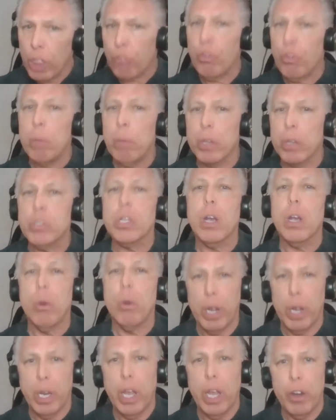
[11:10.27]
three months
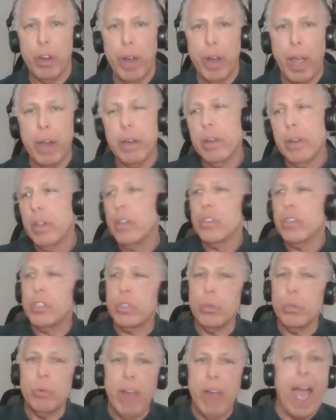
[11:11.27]
ago on the internet
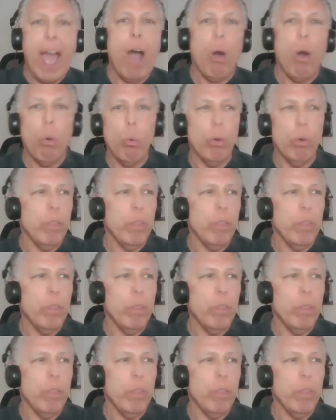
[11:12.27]
to now.